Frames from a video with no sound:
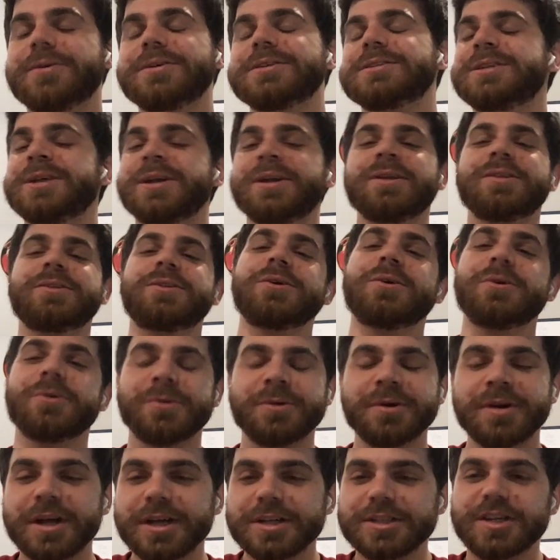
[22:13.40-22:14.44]
going to do
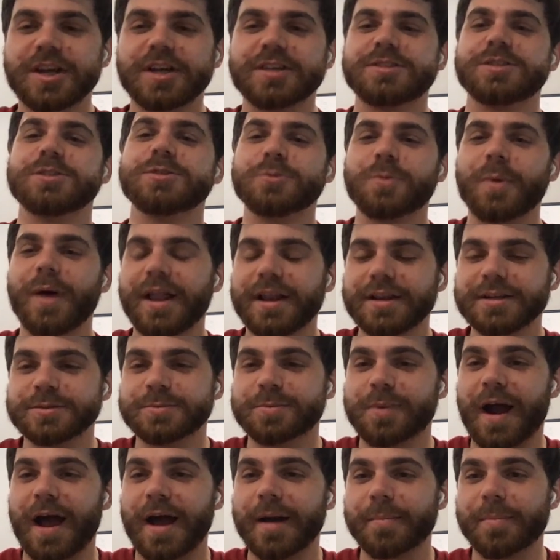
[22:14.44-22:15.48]
just as well as
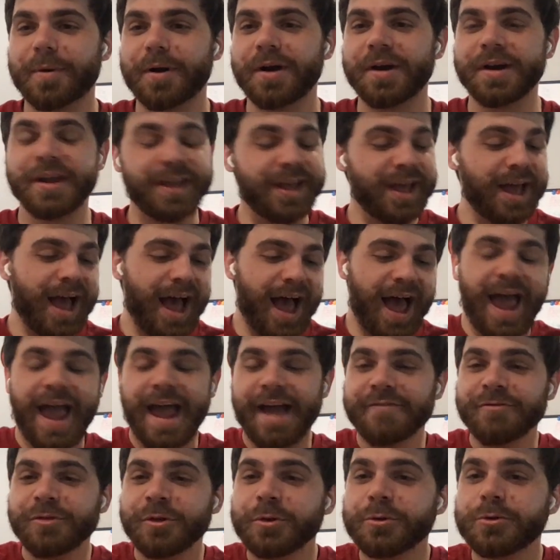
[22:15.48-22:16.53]
Brock Purdy. I
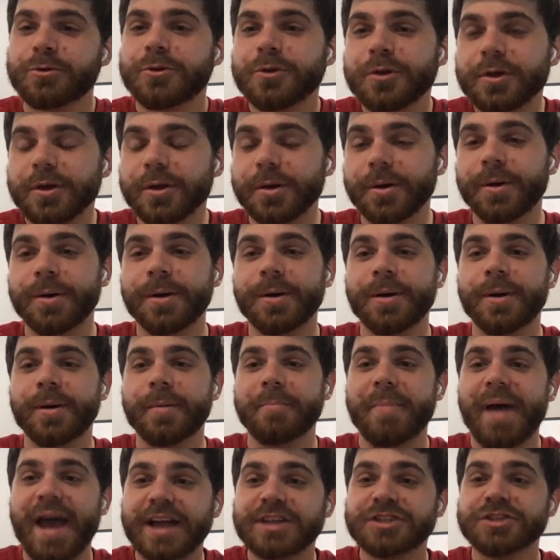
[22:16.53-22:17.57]
have news to you.
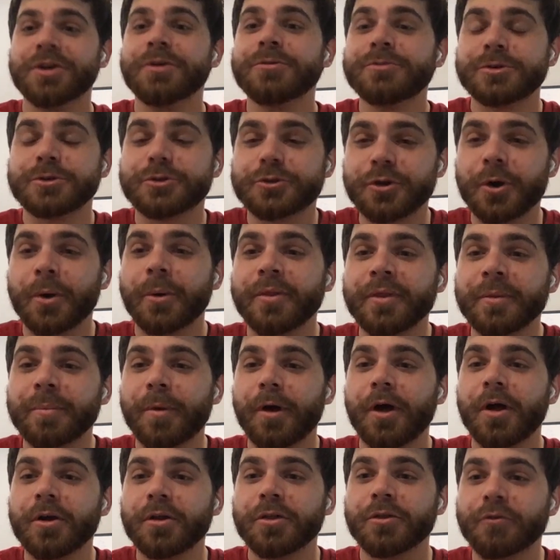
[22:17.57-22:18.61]
Mac Jones is throwing the
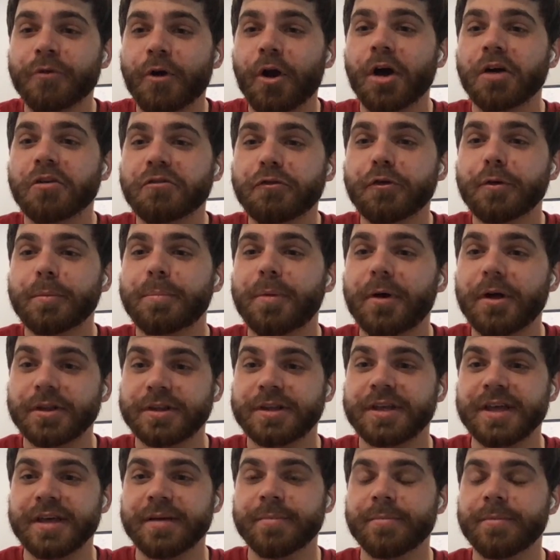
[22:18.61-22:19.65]
ball to the wrong football
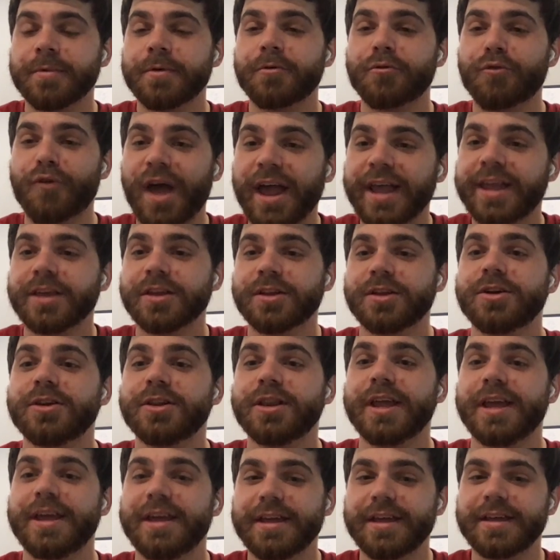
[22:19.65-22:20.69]
team
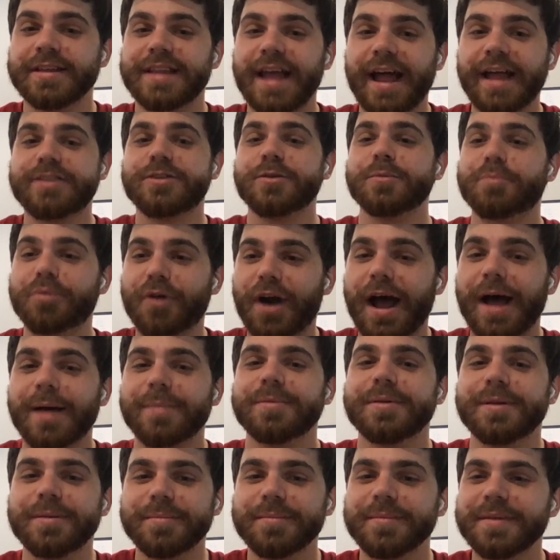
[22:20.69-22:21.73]
regularly. That's a
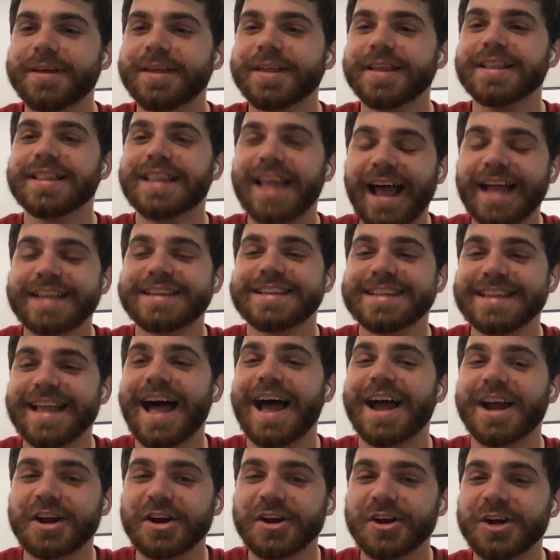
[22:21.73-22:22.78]
problem. That's
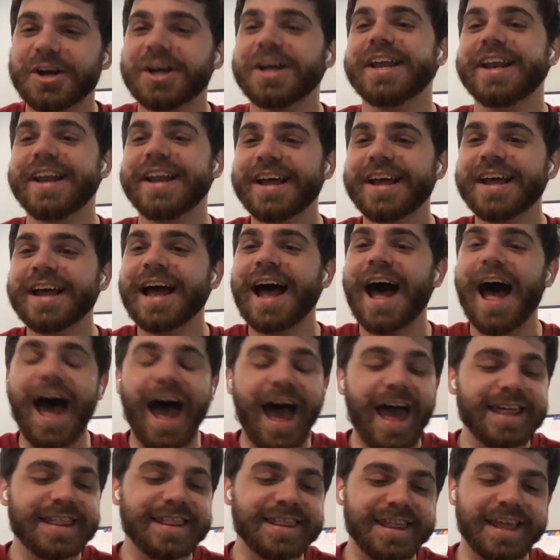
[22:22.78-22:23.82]
not good.
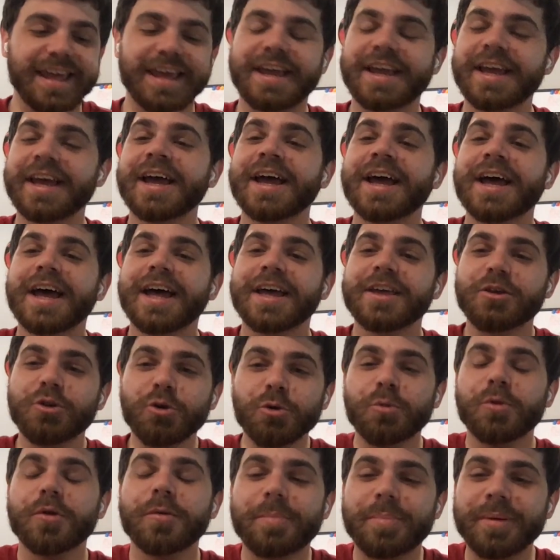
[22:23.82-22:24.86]
I think you
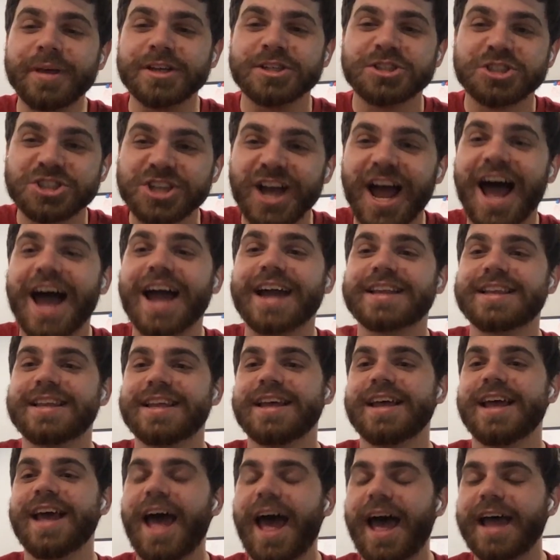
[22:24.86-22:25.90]
would be shocked
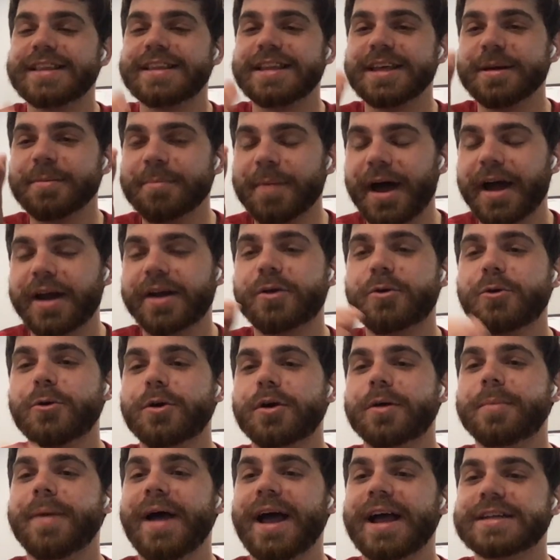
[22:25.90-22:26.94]
at the amount of
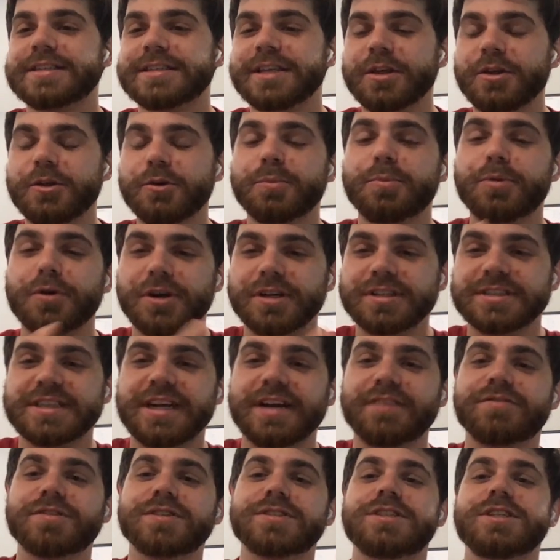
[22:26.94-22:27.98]
quarterbacks that you put in
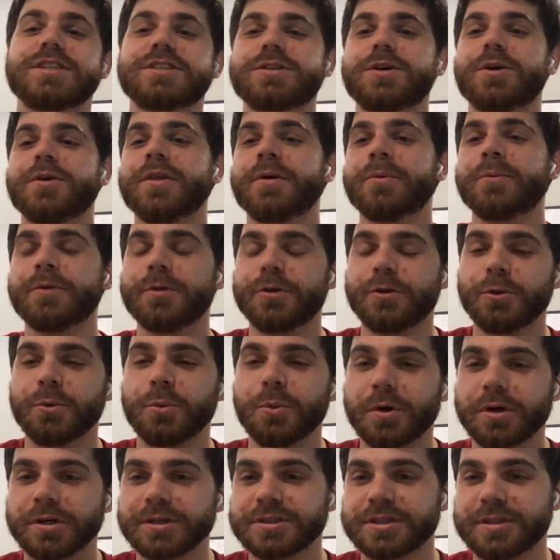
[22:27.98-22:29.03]
San Francisco that would do
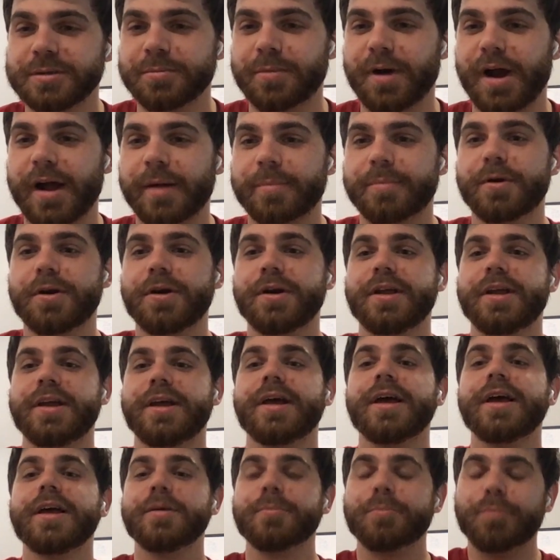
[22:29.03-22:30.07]
worse than Brock Purdy.
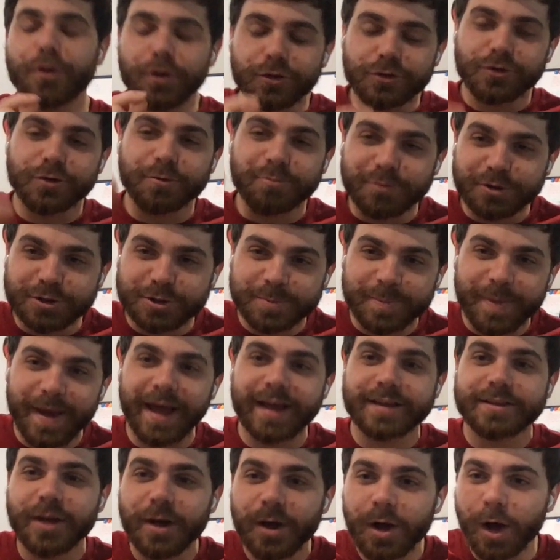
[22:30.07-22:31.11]
Put some
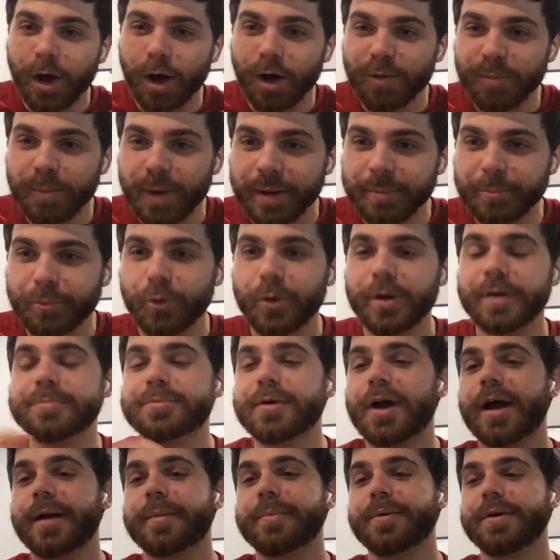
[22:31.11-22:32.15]
respect on my boy
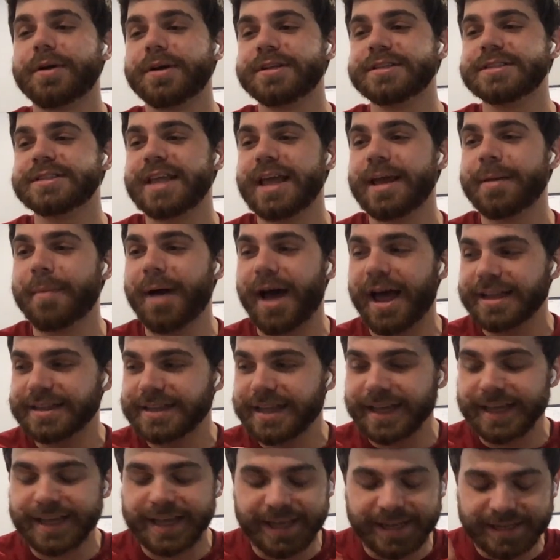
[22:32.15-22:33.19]
Brock Purdy's name. I
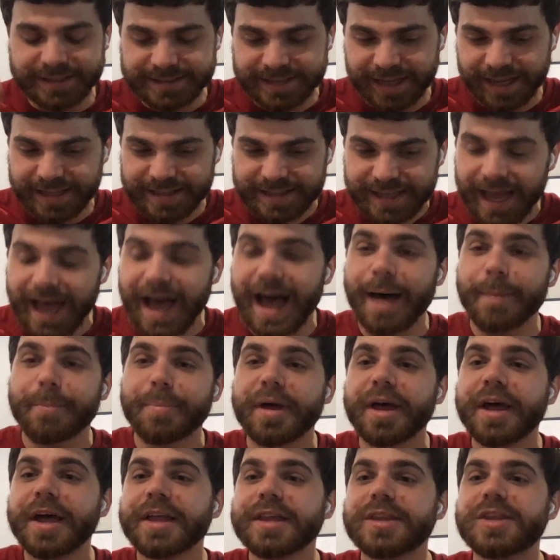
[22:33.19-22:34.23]
think he is a top
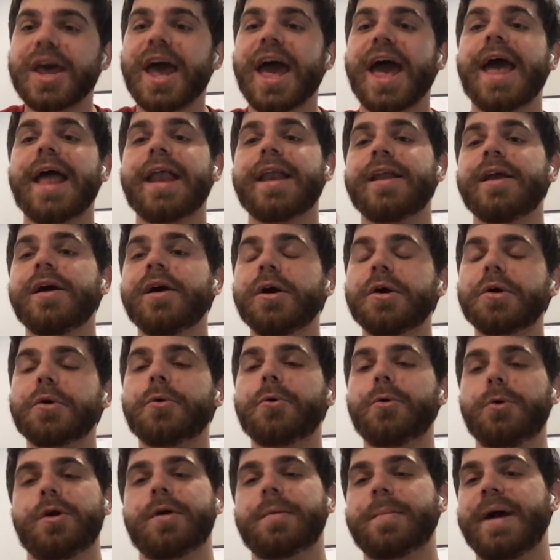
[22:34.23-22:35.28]
ten
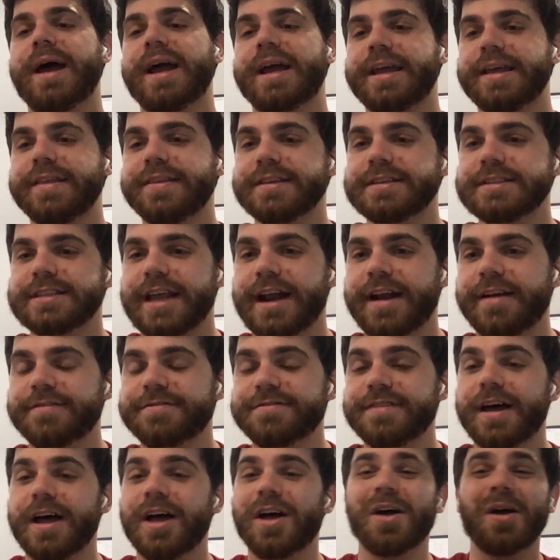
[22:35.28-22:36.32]
quarterback in this N F
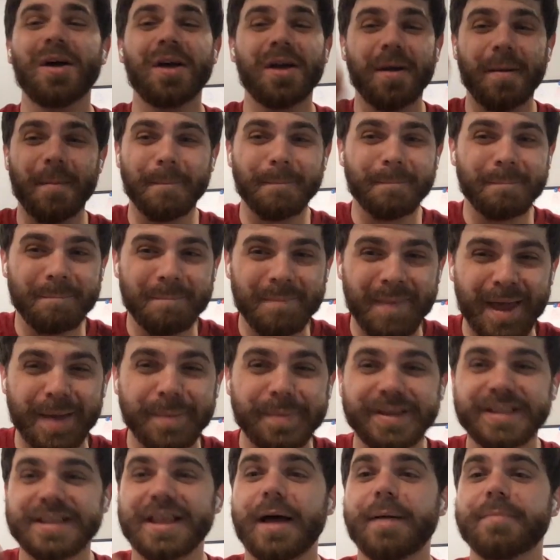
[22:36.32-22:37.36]
L,
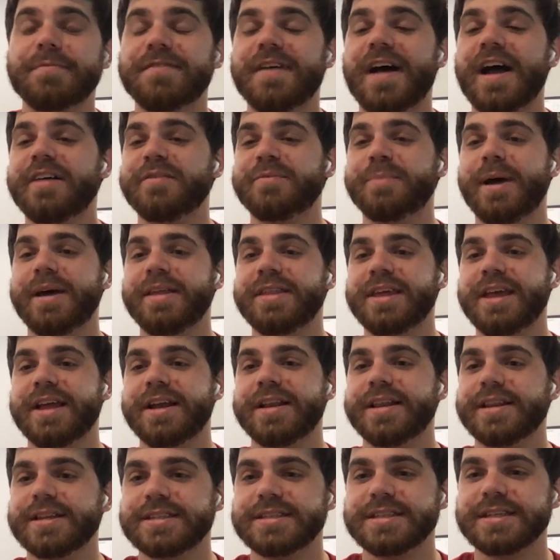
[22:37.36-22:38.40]
maybe top five by the end
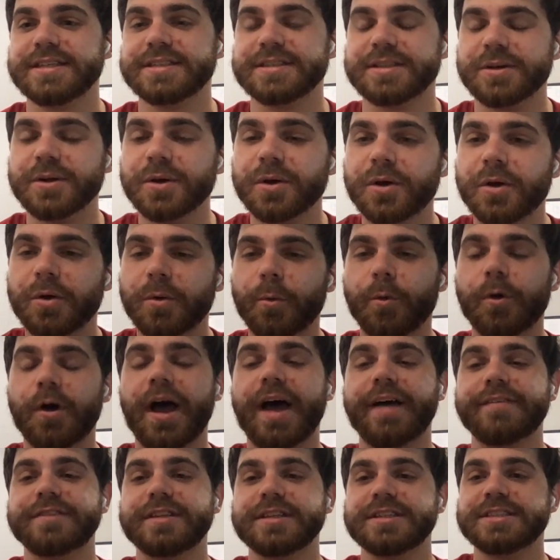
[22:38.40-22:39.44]
of the season. We'll
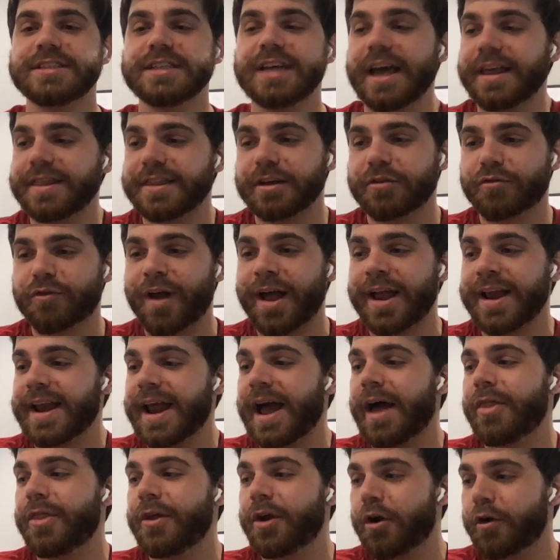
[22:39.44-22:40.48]
have to see. I think right
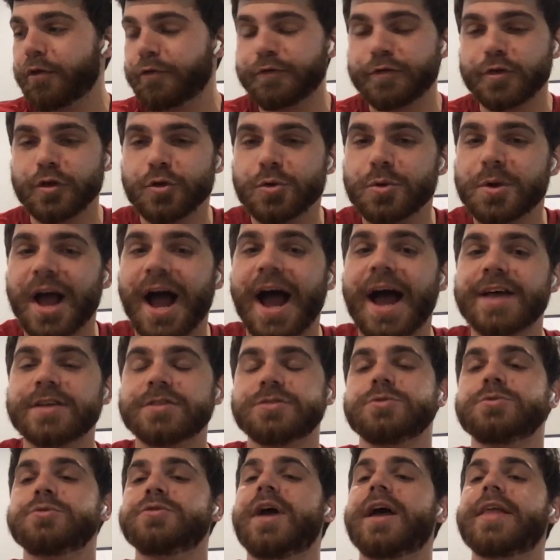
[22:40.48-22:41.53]
now there are a few guys
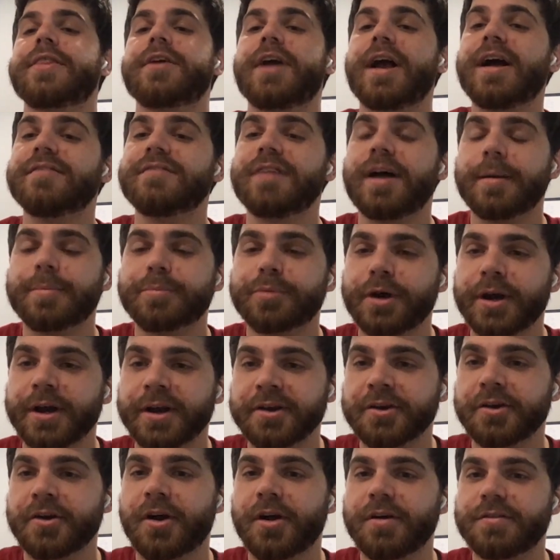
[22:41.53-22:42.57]
you'd rather have operating
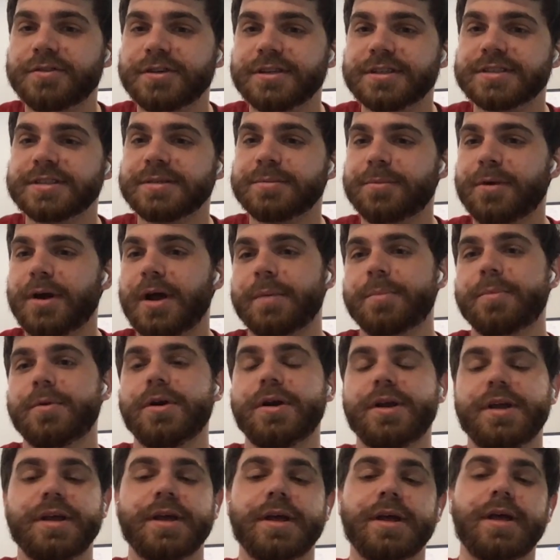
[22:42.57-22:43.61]
your offense than Brock Purdy.
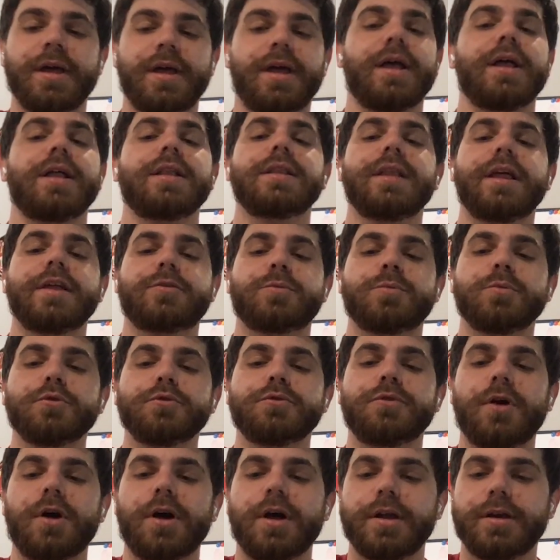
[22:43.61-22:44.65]
Let's move
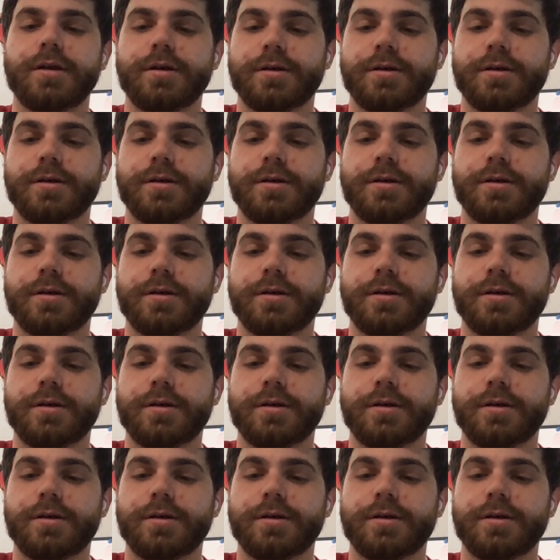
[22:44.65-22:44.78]
on.